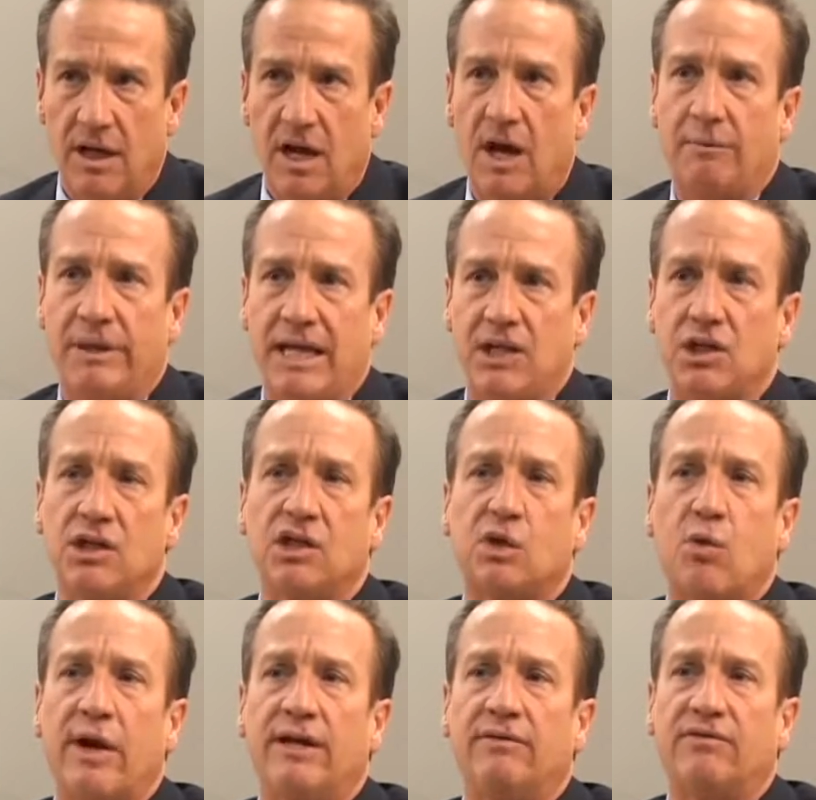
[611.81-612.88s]
Ablation is
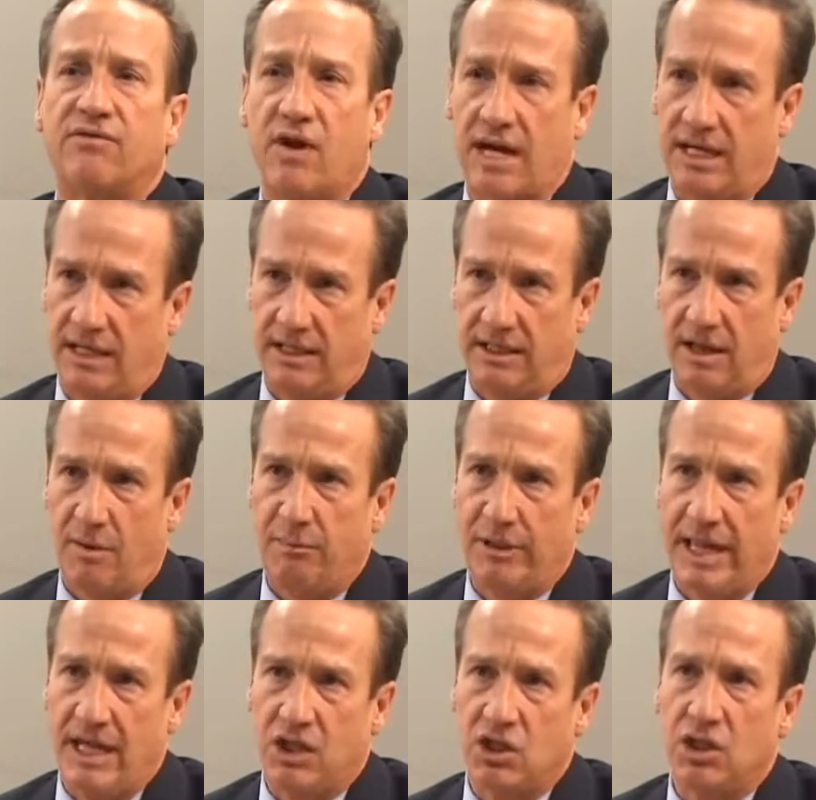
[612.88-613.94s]
quite frightening.
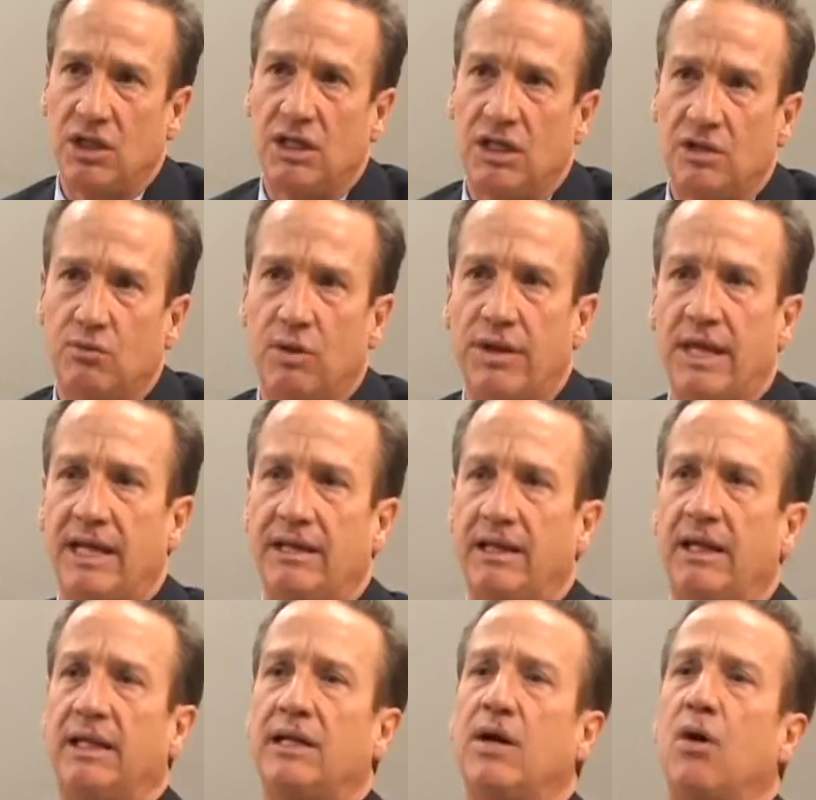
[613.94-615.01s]
Ablation is when they
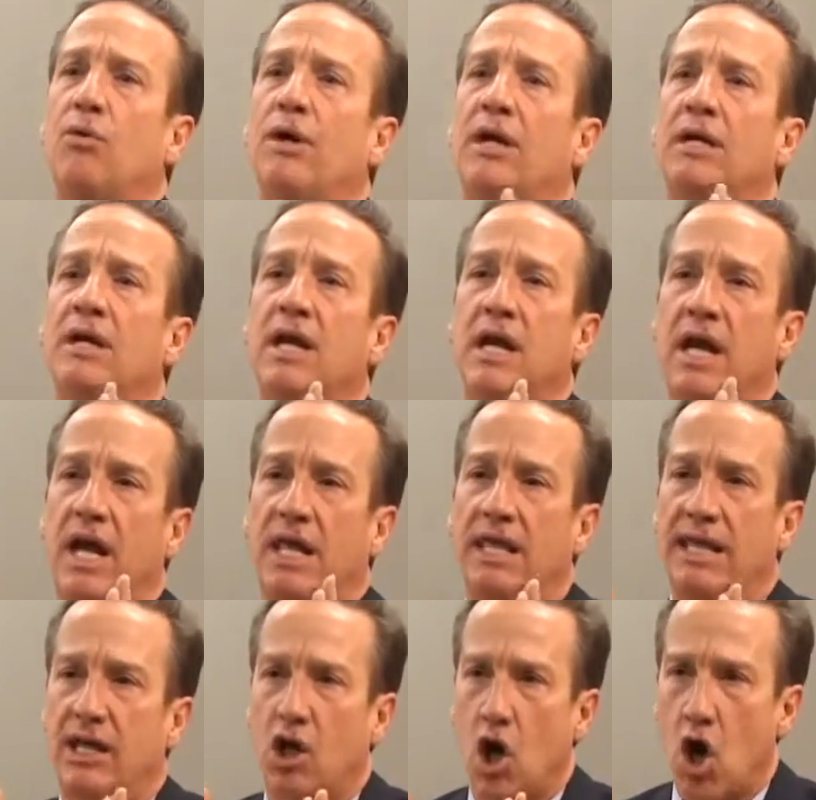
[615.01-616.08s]
literally go in and
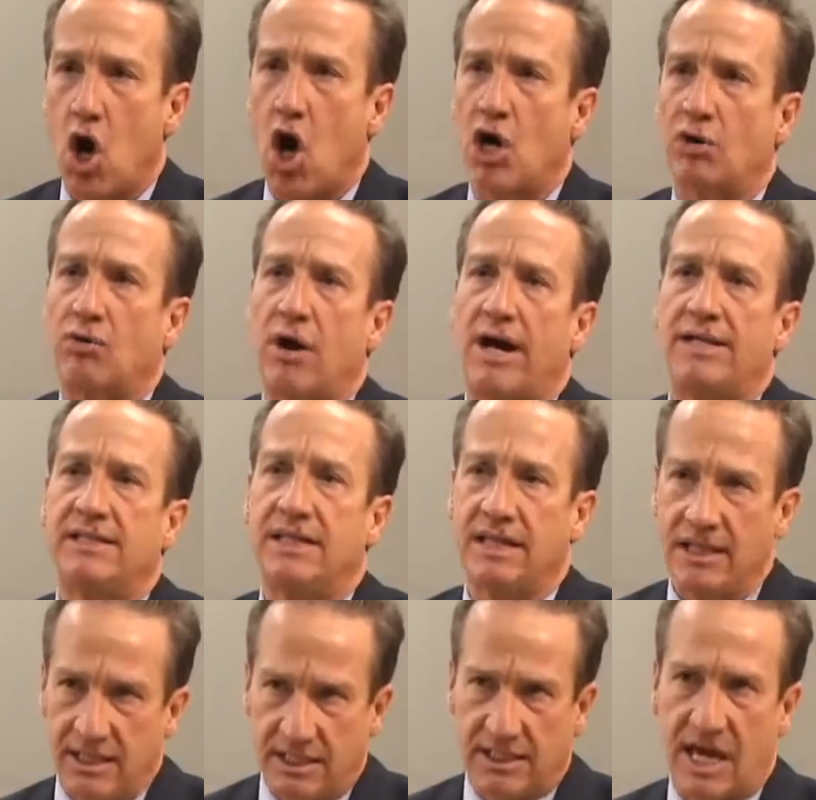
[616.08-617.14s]
they cauterize the
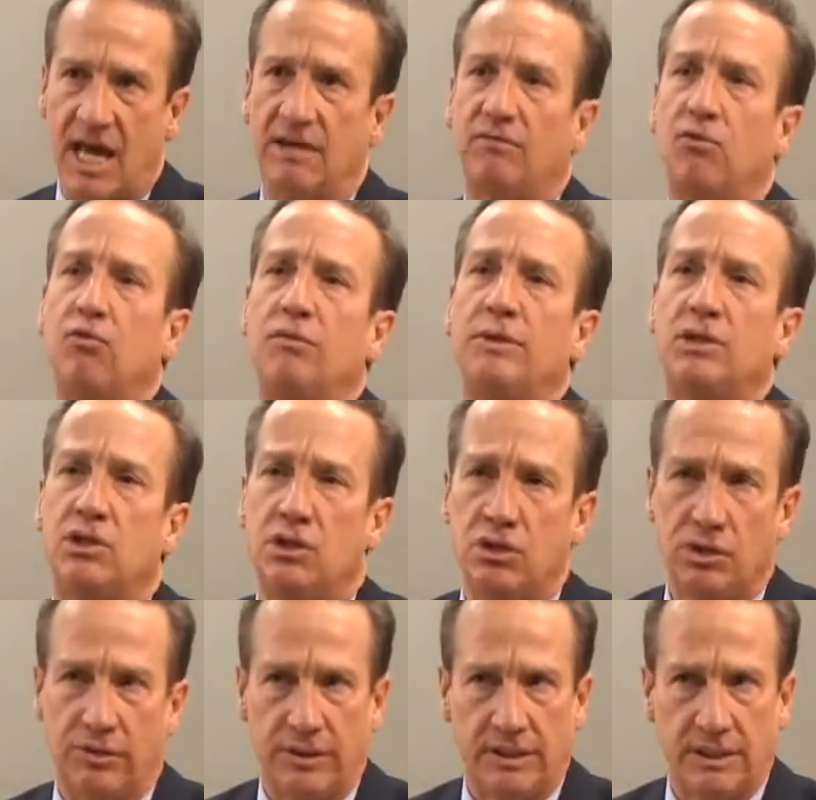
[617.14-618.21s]
inside of a woman's
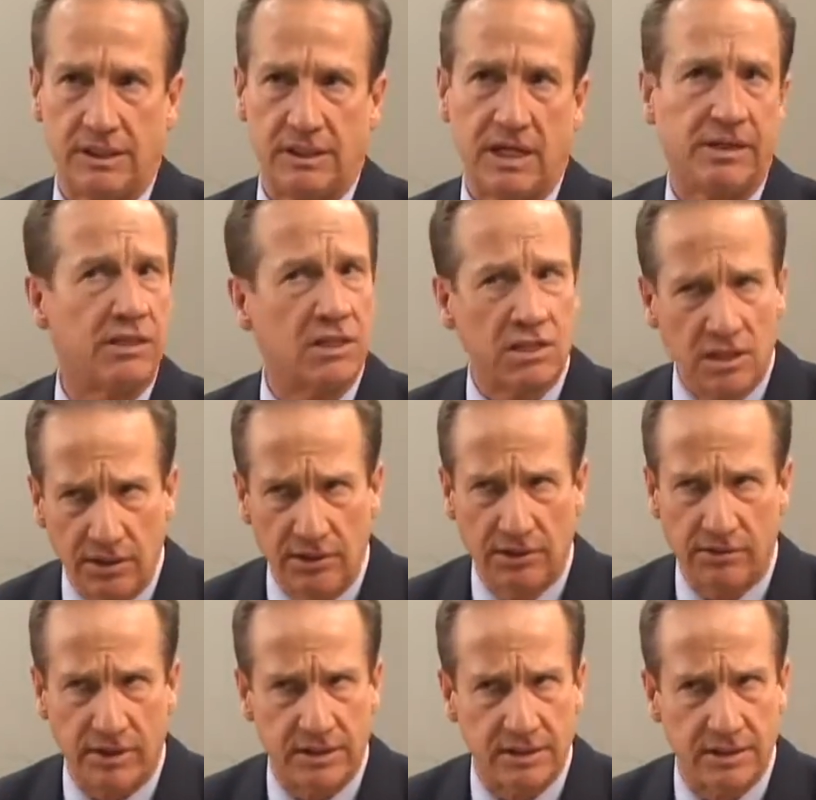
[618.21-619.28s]
uterus. Now this is
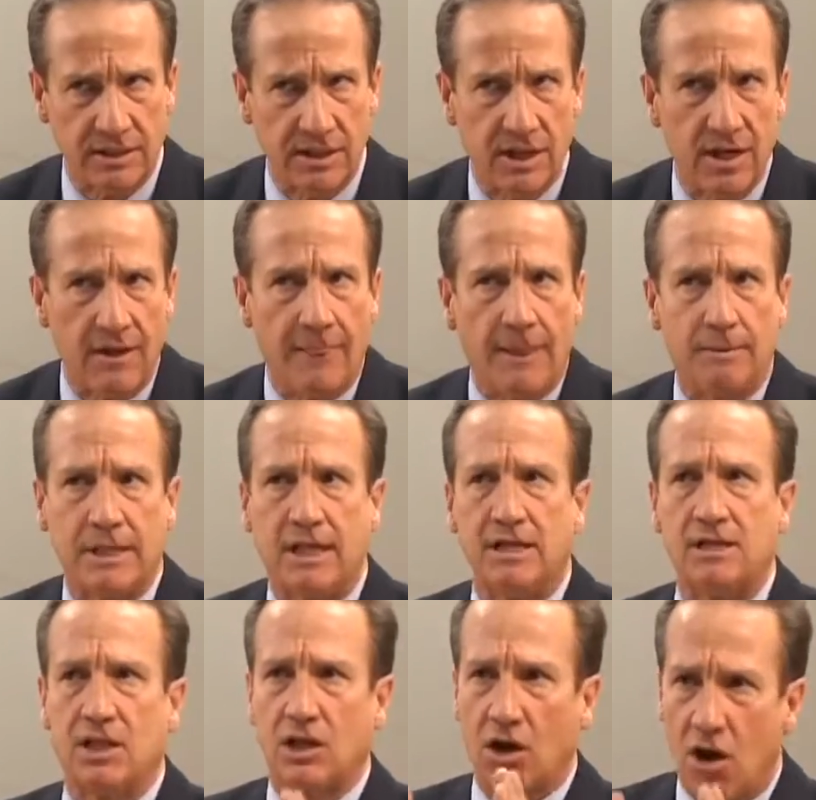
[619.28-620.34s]
ludicrous
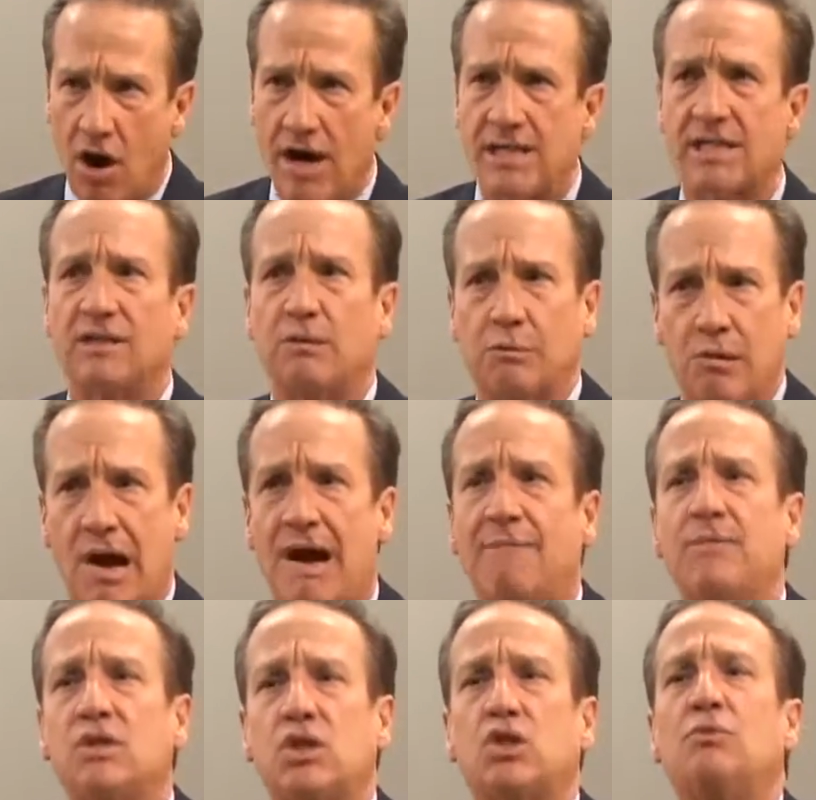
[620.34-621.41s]
because the cause of the
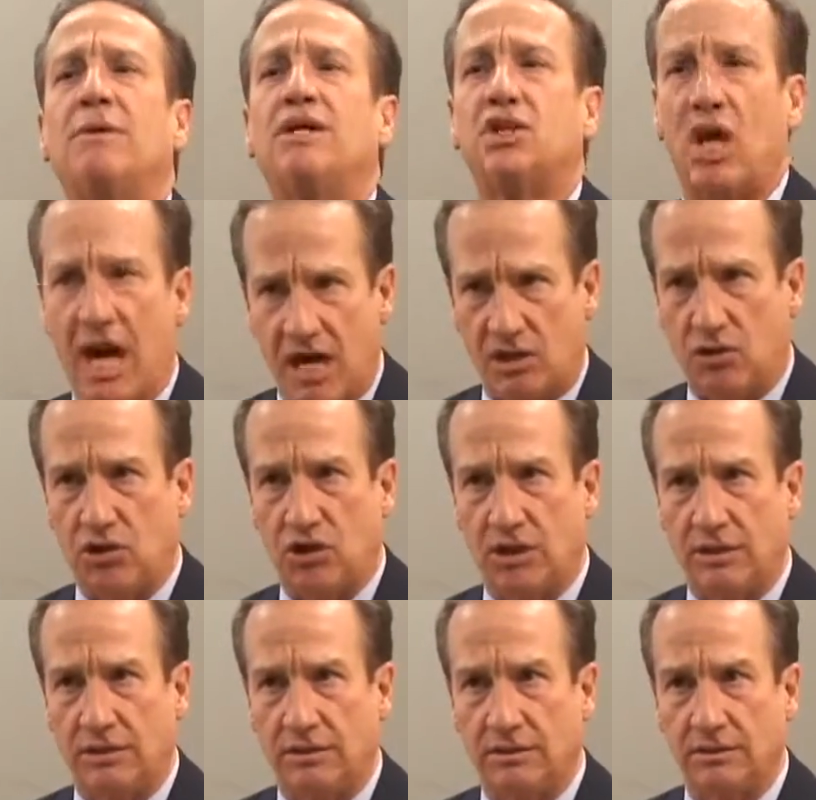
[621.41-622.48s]
problem is too much
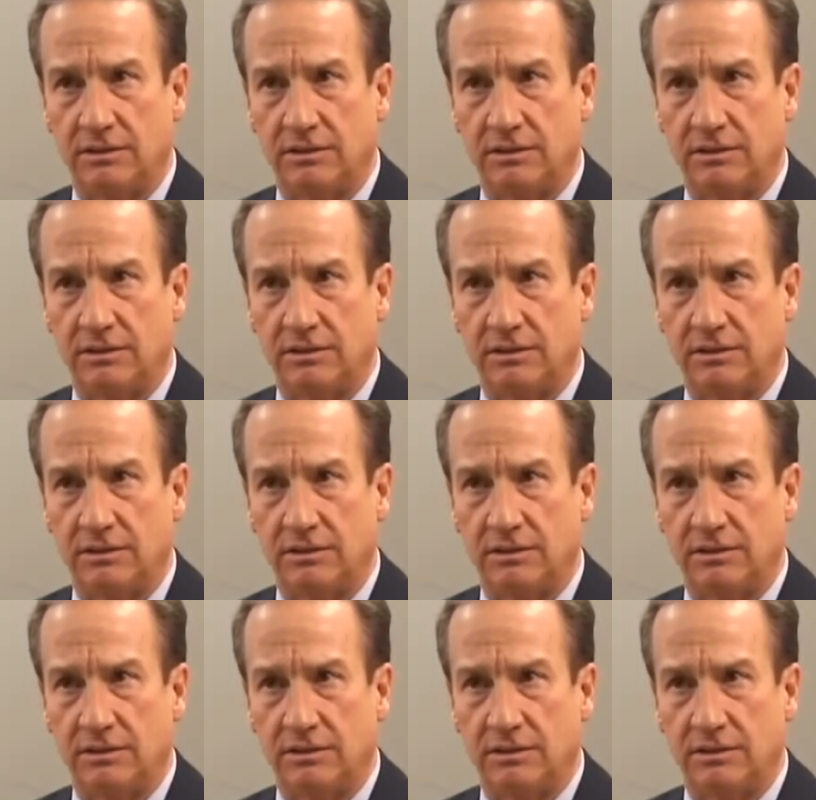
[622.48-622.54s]
estrogen.